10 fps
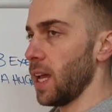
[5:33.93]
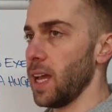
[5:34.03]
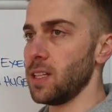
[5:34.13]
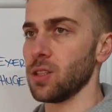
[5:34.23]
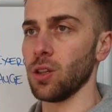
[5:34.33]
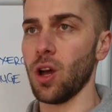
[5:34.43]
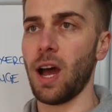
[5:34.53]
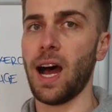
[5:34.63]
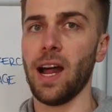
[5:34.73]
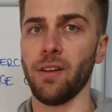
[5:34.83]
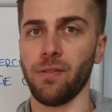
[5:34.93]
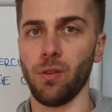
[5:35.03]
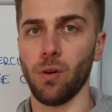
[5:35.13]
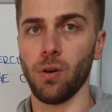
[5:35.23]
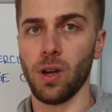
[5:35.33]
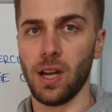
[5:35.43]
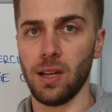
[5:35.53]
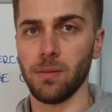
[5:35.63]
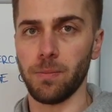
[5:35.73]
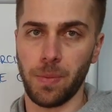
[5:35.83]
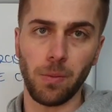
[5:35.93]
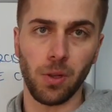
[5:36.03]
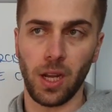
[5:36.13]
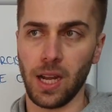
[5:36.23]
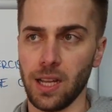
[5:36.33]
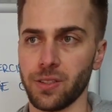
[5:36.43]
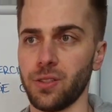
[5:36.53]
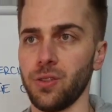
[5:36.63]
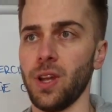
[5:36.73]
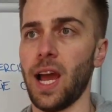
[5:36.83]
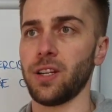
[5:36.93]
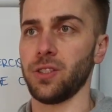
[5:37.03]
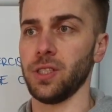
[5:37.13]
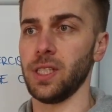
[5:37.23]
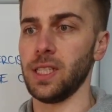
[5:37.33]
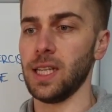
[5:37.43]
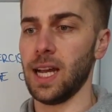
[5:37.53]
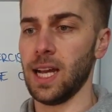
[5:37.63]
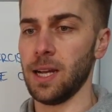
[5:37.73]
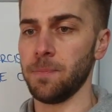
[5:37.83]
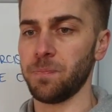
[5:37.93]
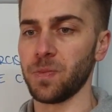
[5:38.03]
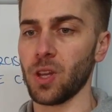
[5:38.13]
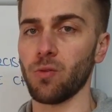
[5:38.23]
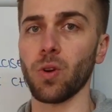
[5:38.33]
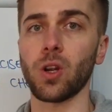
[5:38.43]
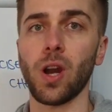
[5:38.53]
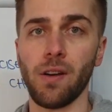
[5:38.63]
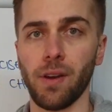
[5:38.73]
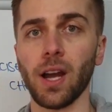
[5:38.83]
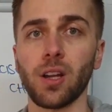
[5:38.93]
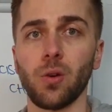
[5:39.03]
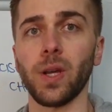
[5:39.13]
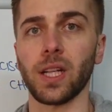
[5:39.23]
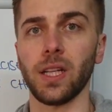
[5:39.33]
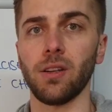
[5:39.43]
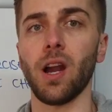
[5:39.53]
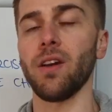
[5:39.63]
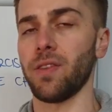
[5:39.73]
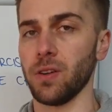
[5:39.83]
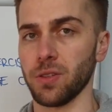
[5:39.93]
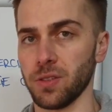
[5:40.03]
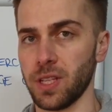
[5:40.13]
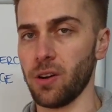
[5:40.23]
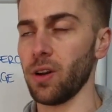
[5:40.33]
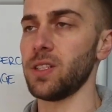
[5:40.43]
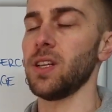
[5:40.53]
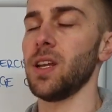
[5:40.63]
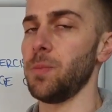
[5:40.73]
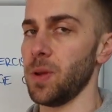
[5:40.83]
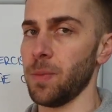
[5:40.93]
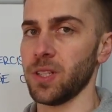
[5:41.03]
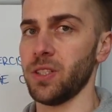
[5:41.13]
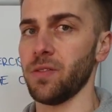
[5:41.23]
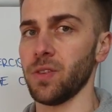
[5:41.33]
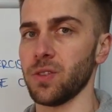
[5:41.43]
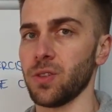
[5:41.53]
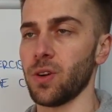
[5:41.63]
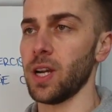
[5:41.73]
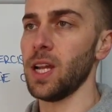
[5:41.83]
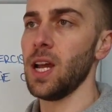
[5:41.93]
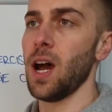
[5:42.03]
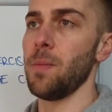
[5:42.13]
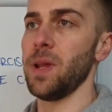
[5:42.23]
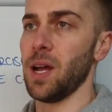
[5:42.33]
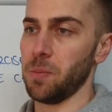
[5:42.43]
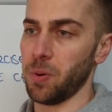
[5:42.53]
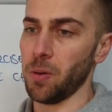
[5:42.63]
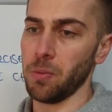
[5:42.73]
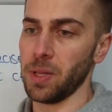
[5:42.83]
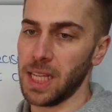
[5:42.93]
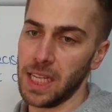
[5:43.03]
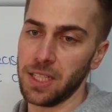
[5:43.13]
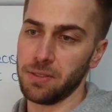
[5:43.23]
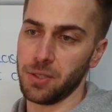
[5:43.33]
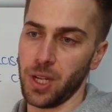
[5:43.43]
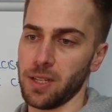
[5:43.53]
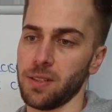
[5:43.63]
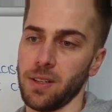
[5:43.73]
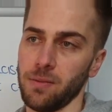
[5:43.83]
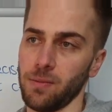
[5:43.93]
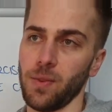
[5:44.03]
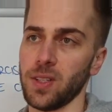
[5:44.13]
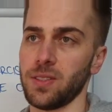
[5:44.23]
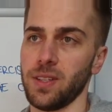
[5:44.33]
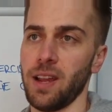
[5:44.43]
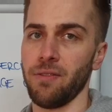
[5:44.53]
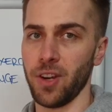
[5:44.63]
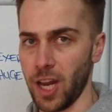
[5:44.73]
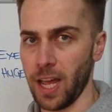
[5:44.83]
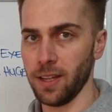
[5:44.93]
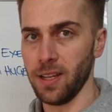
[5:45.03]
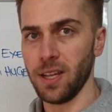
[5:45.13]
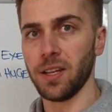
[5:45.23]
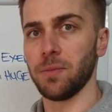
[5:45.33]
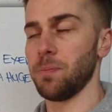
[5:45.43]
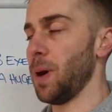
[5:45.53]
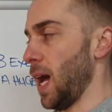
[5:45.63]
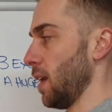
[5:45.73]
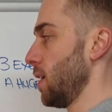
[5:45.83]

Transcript: it's a lot harder for people like us to actually recover quickly, right? If I was on steroids, it'd be a much different story. I'd be able to probably hit chest once every day. But